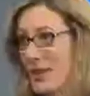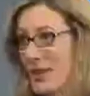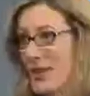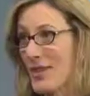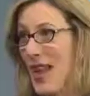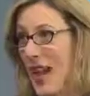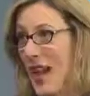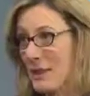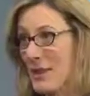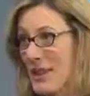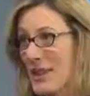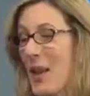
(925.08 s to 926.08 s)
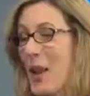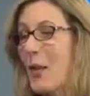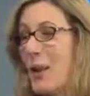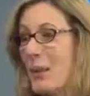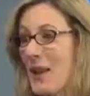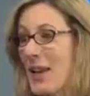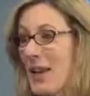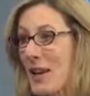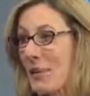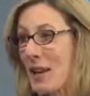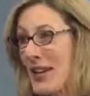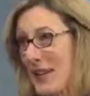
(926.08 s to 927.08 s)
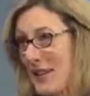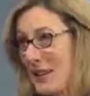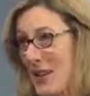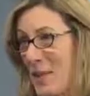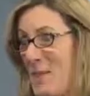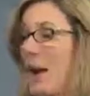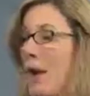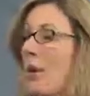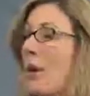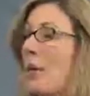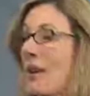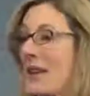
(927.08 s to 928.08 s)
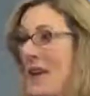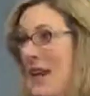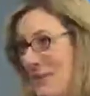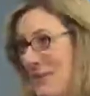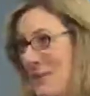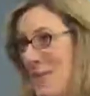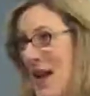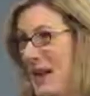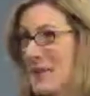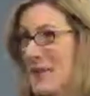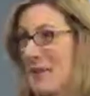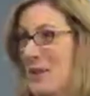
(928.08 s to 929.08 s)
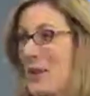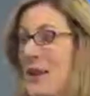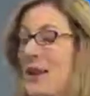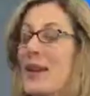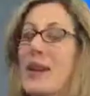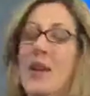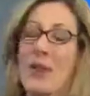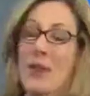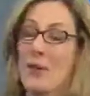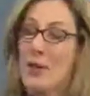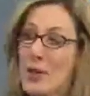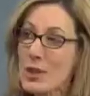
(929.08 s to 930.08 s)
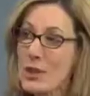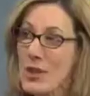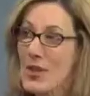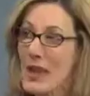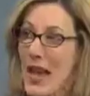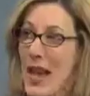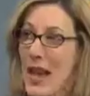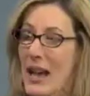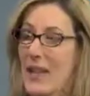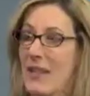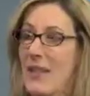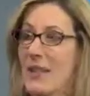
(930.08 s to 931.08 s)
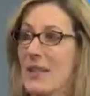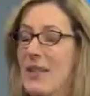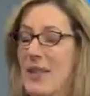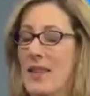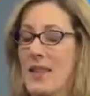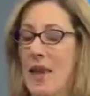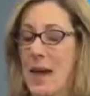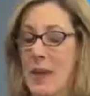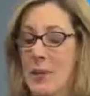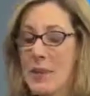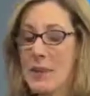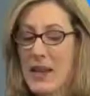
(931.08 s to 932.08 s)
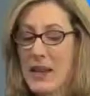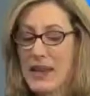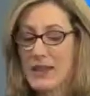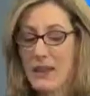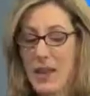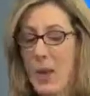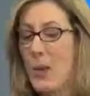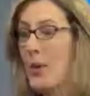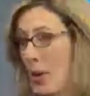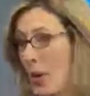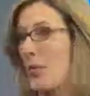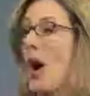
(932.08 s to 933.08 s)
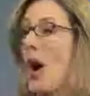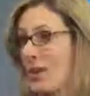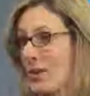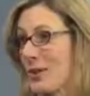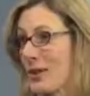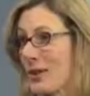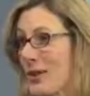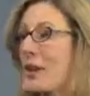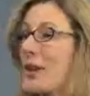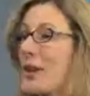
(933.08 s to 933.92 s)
triggers that happen when we hear we're getting feedback or when we get feedback, and these are great. The first trigger they have is the no, you're wrong trigger.